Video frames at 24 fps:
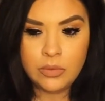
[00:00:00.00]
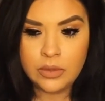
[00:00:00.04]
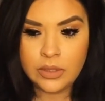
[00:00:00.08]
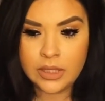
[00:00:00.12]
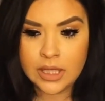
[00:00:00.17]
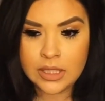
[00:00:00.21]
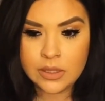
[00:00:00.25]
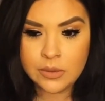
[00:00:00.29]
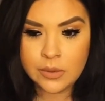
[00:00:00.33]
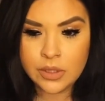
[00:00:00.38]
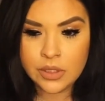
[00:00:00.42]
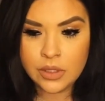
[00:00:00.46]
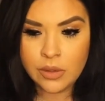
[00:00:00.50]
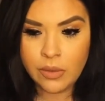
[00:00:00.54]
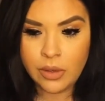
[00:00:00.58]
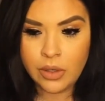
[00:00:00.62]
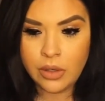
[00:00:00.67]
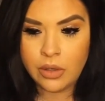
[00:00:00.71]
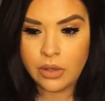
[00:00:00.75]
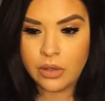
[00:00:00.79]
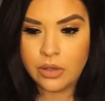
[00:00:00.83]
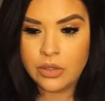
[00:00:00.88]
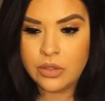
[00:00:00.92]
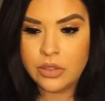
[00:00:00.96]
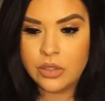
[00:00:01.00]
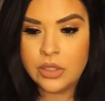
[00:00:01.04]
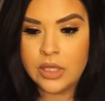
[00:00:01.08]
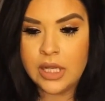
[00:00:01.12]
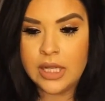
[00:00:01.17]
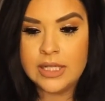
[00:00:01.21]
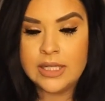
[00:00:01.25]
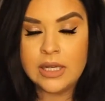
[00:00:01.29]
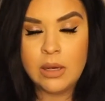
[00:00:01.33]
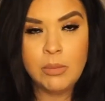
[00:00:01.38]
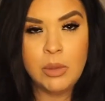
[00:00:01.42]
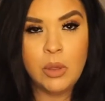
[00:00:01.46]
That's what's going on.
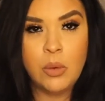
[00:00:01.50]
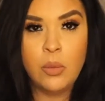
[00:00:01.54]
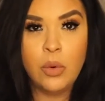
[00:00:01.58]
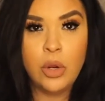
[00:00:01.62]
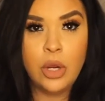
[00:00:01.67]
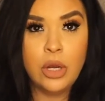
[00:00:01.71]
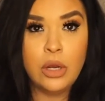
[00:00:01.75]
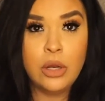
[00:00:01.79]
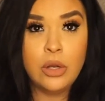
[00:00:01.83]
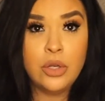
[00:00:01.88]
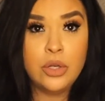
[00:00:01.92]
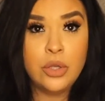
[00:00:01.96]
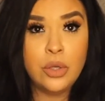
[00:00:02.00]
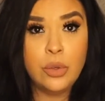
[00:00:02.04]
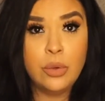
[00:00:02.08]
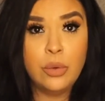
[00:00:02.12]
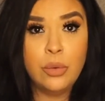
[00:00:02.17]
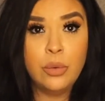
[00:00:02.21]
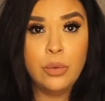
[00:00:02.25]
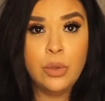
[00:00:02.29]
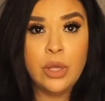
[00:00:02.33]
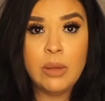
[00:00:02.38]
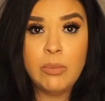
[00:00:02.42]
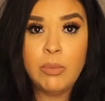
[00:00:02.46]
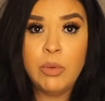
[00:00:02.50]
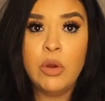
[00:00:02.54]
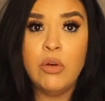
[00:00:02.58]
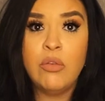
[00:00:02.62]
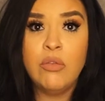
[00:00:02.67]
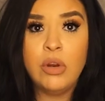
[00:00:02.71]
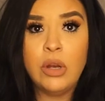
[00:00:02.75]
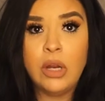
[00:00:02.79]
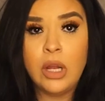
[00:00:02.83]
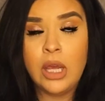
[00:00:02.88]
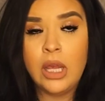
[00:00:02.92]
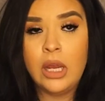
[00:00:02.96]
They tell me we're gonna keep you
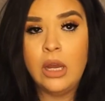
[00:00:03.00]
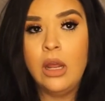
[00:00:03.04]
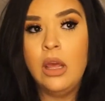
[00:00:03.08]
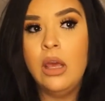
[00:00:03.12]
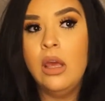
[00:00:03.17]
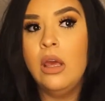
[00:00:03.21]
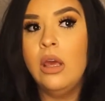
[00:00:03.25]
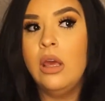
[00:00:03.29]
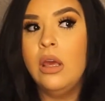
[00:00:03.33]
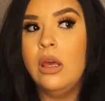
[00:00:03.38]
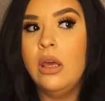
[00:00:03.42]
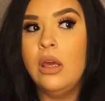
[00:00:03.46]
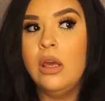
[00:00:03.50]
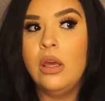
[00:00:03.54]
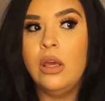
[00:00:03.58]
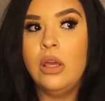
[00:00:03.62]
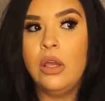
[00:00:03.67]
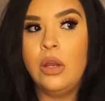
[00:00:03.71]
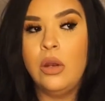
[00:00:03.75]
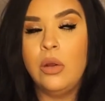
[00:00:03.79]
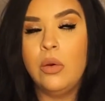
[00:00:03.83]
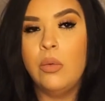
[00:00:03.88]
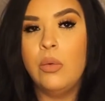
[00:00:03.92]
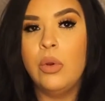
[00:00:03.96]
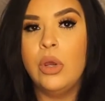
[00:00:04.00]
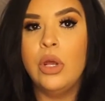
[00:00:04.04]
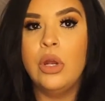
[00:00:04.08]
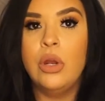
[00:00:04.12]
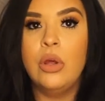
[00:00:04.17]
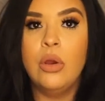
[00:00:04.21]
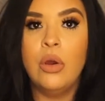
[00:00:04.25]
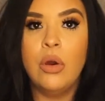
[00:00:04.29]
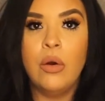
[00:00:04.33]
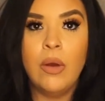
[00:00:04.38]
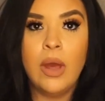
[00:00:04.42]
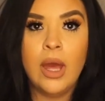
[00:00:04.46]
overnight. You know, we're
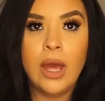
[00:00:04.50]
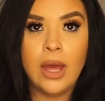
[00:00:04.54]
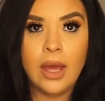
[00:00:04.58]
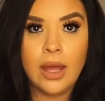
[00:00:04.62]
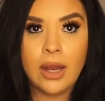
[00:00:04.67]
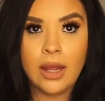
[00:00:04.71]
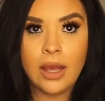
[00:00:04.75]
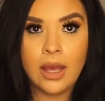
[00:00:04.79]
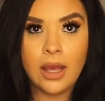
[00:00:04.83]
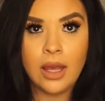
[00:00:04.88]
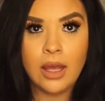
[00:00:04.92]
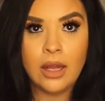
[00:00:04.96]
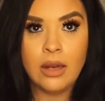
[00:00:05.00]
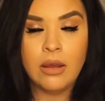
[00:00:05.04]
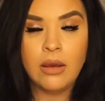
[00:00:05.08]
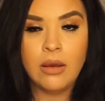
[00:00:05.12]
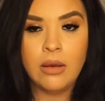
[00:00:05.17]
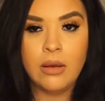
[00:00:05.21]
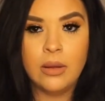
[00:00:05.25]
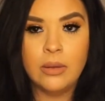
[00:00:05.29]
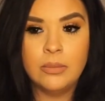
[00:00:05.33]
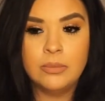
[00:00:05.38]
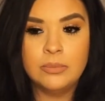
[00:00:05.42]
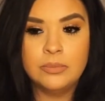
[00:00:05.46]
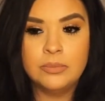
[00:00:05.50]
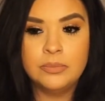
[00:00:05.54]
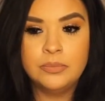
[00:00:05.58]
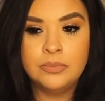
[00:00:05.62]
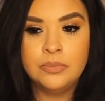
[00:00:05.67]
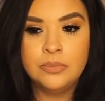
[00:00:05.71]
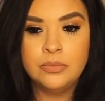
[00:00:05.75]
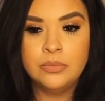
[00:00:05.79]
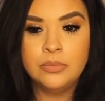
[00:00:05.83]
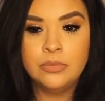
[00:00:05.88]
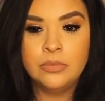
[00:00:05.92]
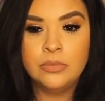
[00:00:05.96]
gonna go ahead and
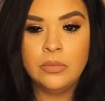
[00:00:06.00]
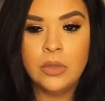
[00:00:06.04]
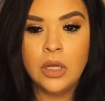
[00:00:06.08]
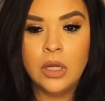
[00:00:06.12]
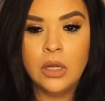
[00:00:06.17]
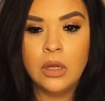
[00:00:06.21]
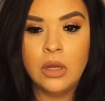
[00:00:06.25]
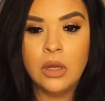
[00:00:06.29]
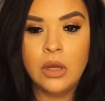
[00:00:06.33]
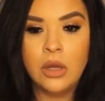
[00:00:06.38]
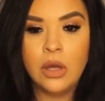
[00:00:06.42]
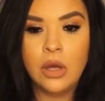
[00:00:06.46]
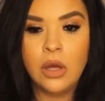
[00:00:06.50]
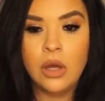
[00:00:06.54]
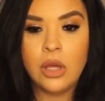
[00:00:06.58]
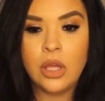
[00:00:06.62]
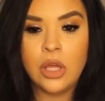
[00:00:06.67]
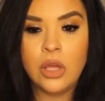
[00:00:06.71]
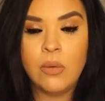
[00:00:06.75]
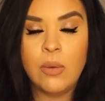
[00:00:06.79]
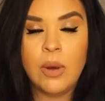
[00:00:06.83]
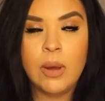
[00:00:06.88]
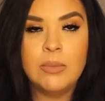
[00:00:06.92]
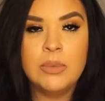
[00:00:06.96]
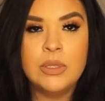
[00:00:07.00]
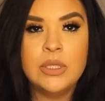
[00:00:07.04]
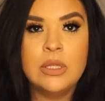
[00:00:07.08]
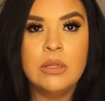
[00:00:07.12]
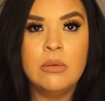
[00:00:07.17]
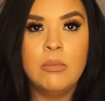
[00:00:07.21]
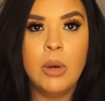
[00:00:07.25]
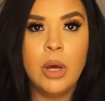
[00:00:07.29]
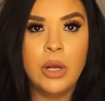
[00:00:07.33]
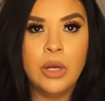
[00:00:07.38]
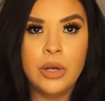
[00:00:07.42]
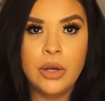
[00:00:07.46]
hook you up to the
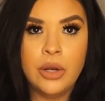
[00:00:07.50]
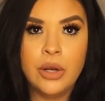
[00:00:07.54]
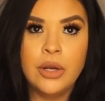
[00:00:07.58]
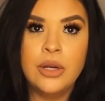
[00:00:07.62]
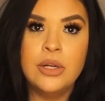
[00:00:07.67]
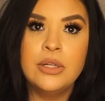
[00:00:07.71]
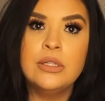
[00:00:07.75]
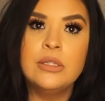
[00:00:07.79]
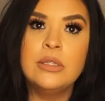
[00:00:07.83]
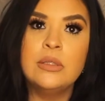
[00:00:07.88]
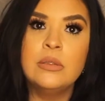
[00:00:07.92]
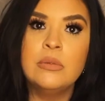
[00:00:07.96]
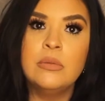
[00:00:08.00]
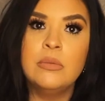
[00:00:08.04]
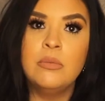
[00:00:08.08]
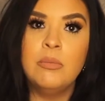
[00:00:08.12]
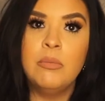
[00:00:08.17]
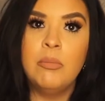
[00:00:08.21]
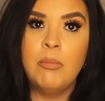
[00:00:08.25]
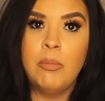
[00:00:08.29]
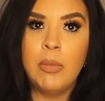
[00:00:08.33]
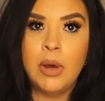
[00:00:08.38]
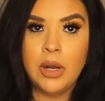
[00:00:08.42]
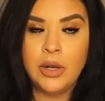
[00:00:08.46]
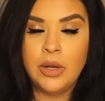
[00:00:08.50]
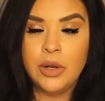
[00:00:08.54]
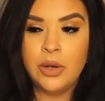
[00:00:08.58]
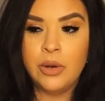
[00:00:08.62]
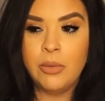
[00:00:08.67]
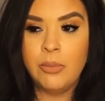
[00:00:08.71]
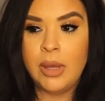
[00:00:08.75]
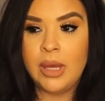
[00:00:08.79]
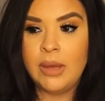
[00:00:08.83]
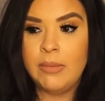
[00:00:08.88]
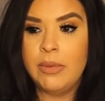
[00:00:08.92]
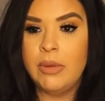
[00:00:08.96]
monitors, monitor
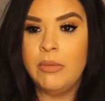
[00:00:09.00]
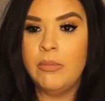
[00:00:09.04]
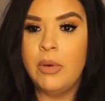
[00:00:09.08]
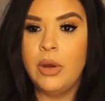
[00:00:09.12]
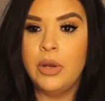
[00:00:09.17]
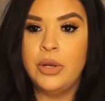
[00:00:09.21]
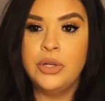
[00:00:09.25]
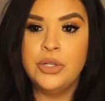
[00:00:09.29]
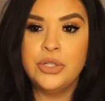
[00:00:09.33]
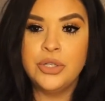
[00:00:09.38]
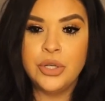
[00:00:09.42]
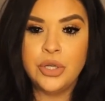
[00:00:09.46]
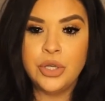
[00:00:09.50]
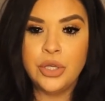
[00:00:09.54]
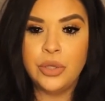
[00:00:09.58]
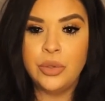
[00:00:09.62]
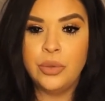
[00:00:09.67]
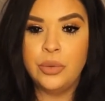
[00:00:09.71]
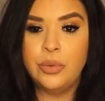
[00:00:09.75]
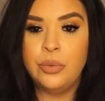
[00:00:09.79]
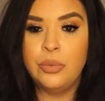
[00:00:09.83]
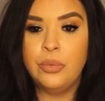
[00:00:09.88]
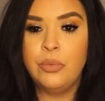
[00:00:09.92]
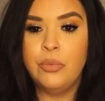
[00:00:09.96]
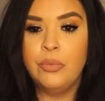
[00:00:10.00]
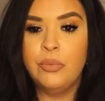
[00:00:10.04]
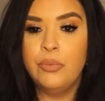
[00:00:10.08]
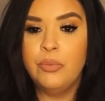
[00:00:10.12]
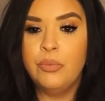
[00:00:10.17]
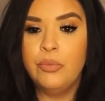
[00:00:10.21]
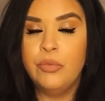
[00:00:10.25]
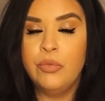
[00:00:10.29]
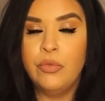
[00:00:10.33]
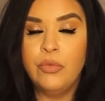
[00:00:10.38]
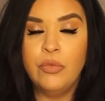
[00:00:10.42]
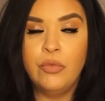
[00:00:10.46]
baby, monitor you
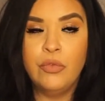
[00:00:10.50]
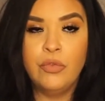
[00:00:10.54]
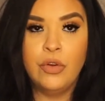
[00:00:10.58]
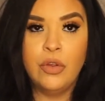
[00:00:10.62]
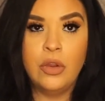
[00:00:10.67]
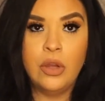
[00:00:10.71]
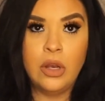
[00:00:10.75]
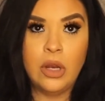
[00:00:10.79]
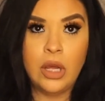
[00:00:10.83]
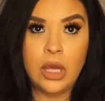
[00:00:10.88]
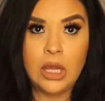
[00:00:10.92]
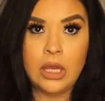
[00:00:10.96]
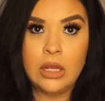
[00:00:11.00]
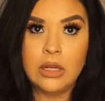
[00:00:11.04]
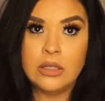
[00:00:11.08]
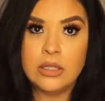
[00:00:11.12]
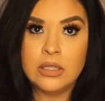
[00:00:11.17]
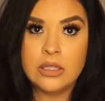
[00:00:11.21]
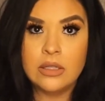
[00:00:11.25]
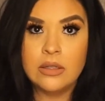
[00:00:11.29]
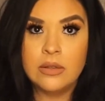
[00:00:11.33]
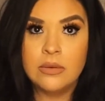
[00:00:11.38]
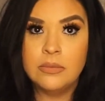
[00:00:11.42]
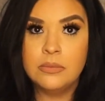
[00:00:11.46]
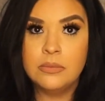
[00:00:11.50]
for the night.